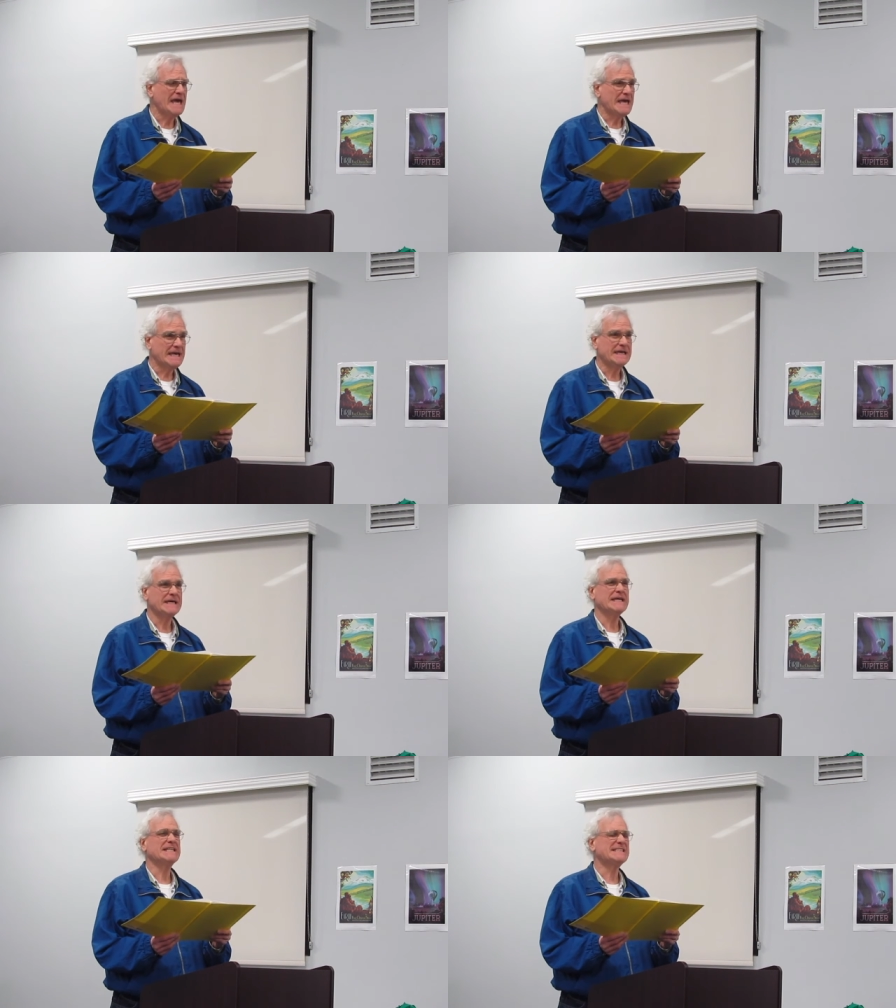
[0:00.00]

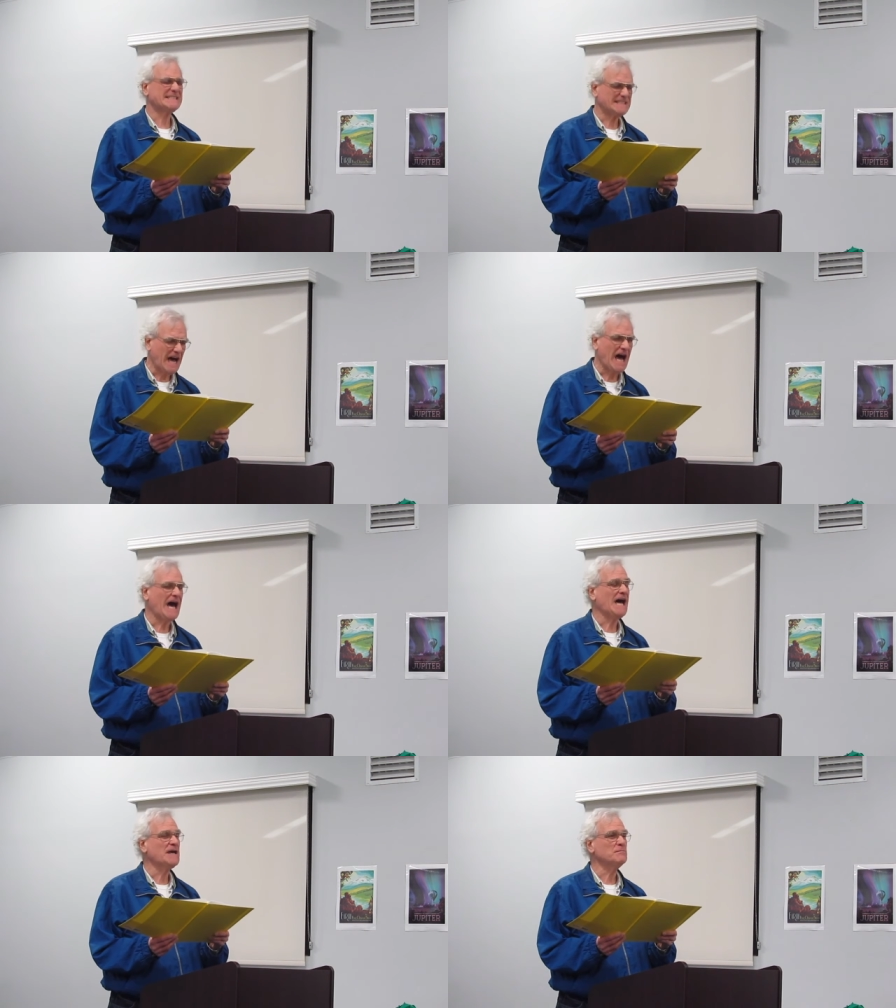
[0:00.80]
it's
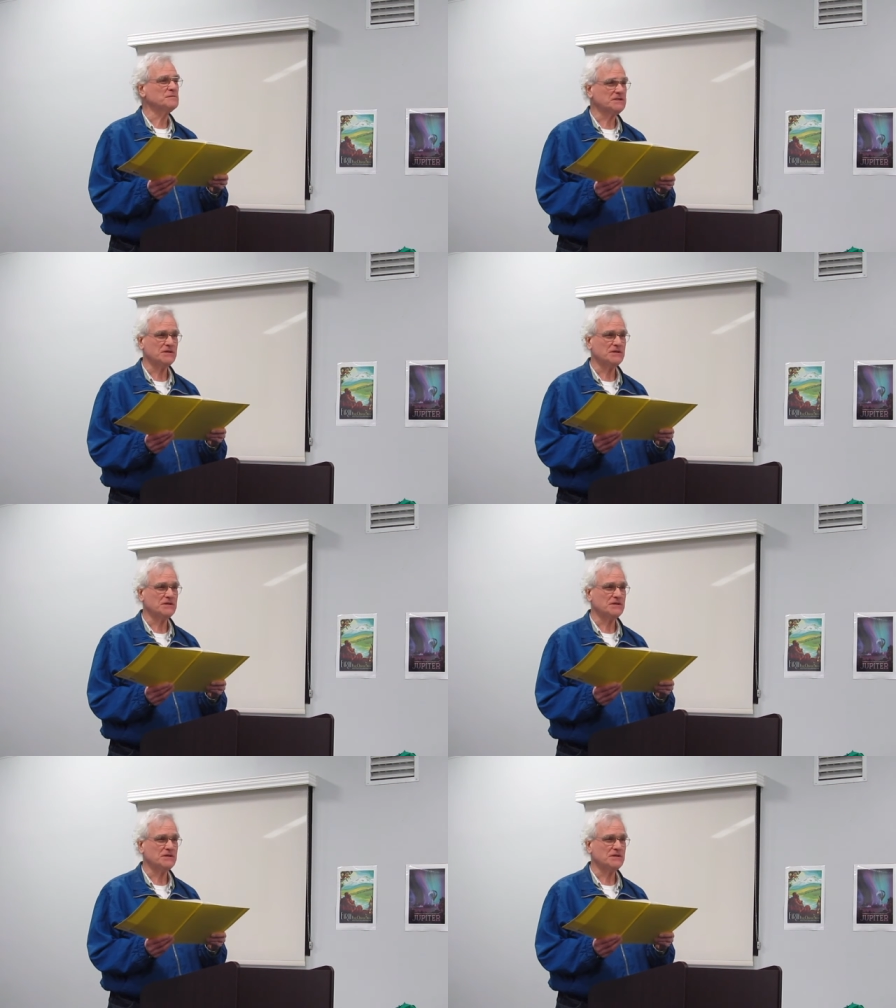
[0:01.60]
time